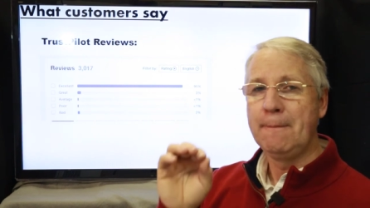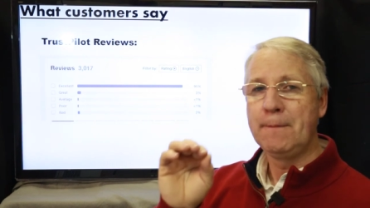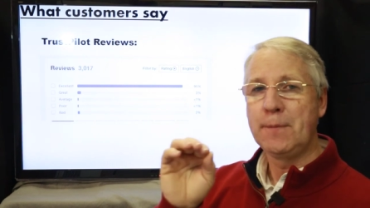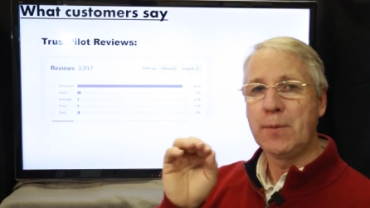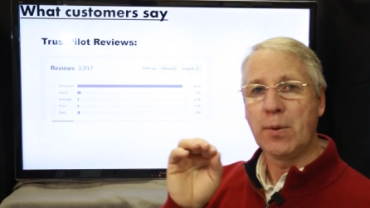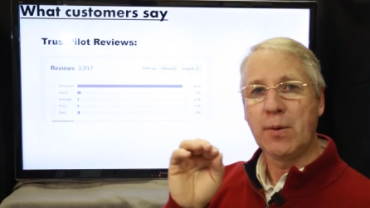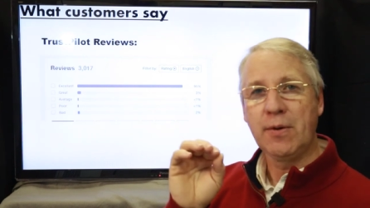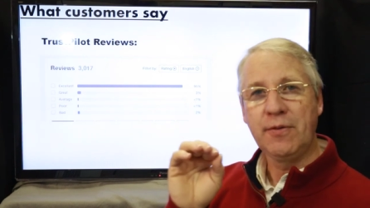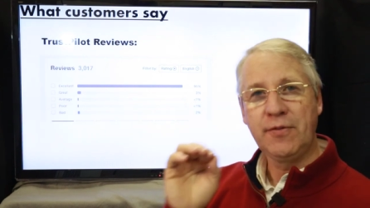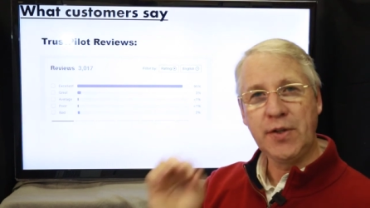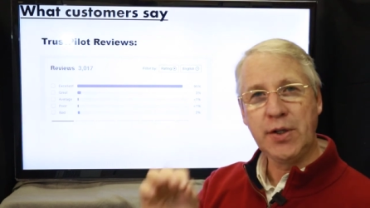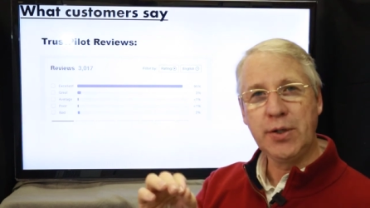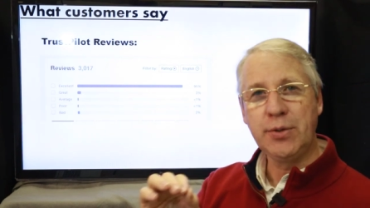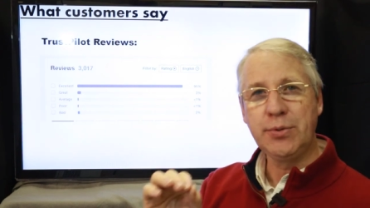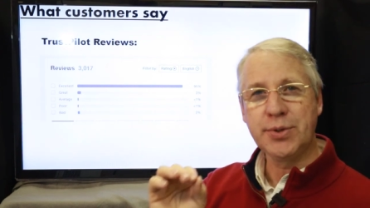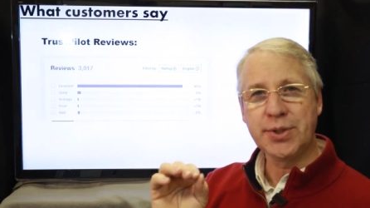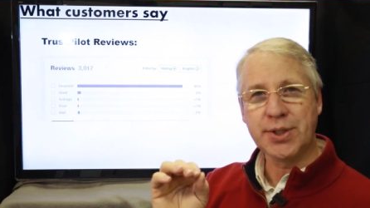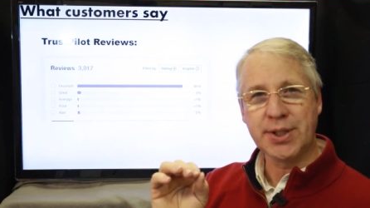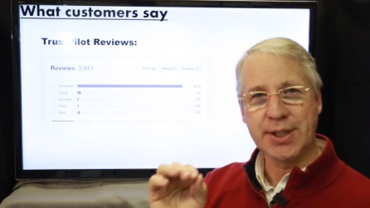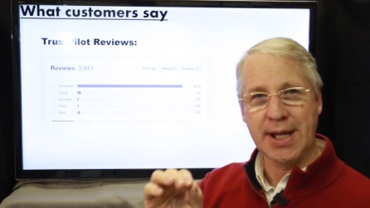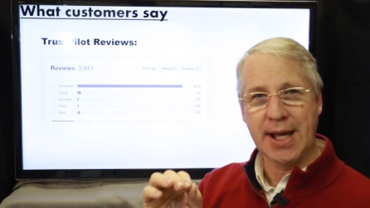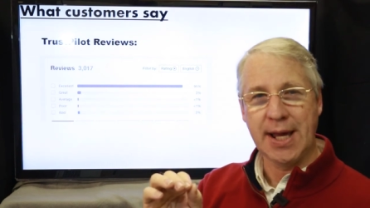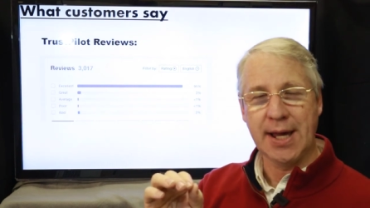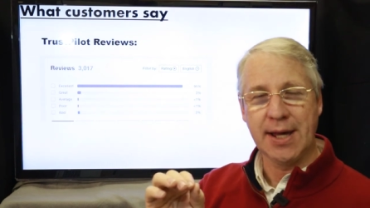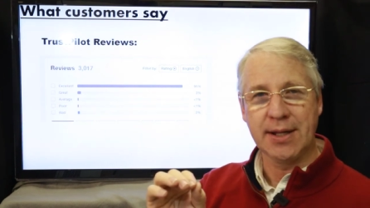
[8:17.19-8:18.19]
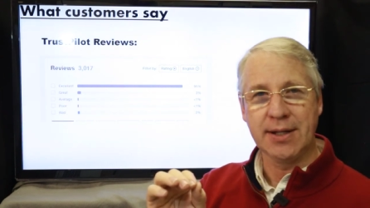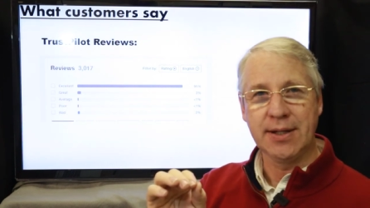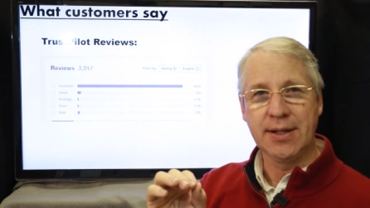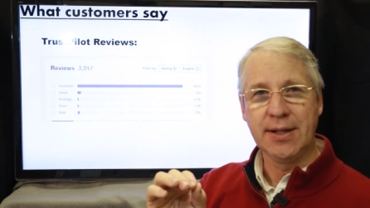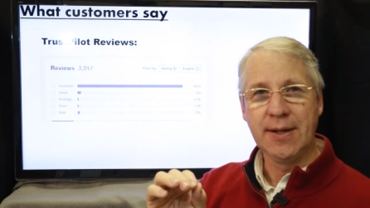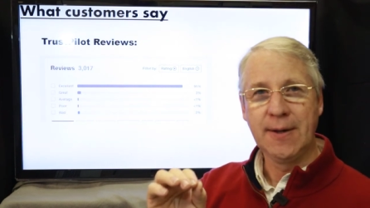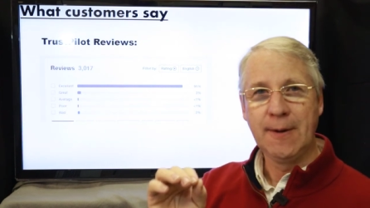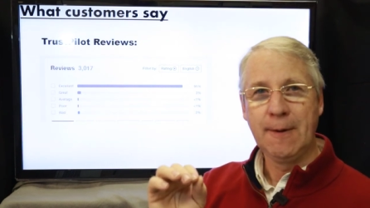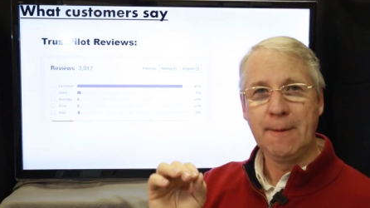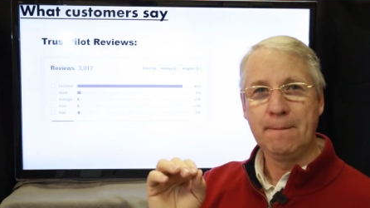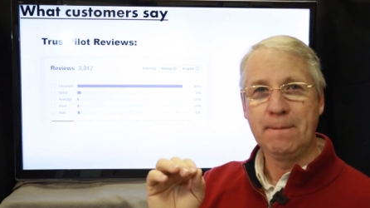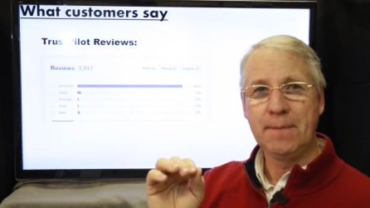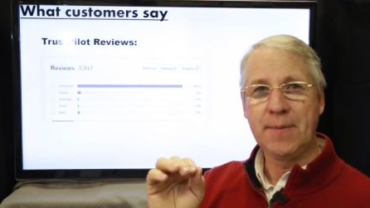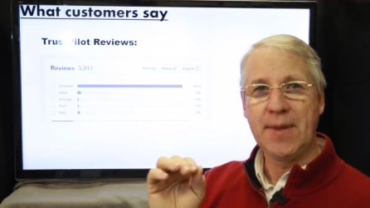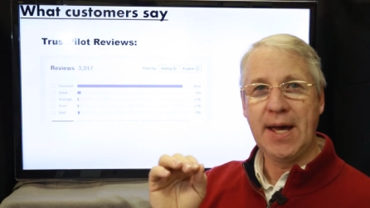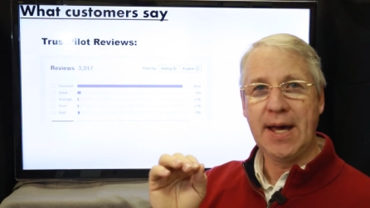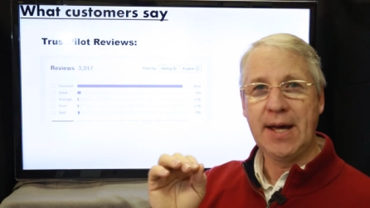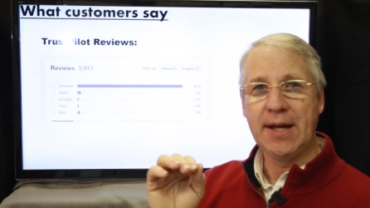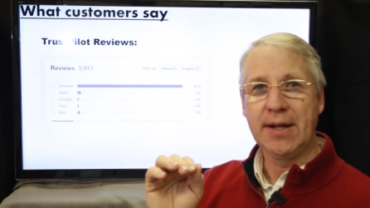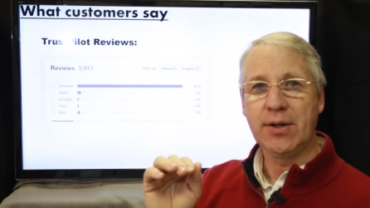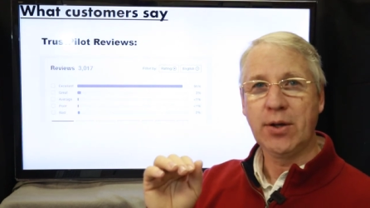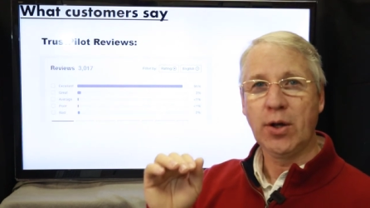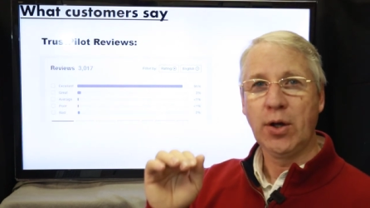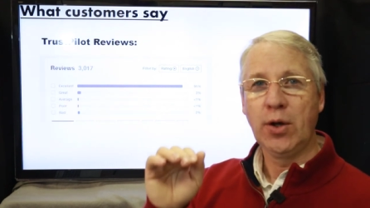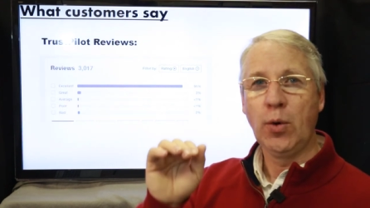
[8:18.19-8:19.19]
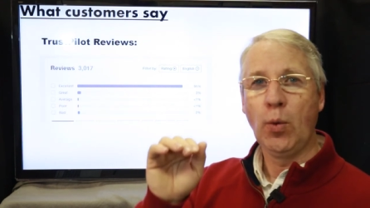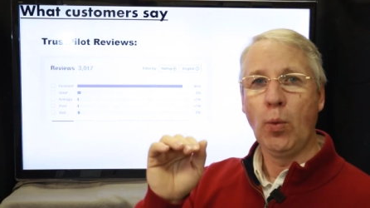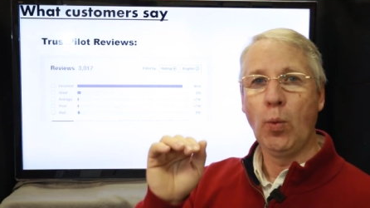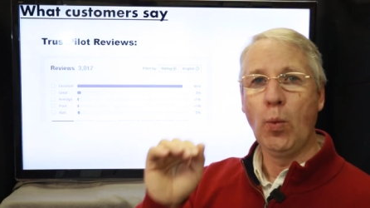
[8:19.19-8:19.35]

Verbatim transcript: The review said that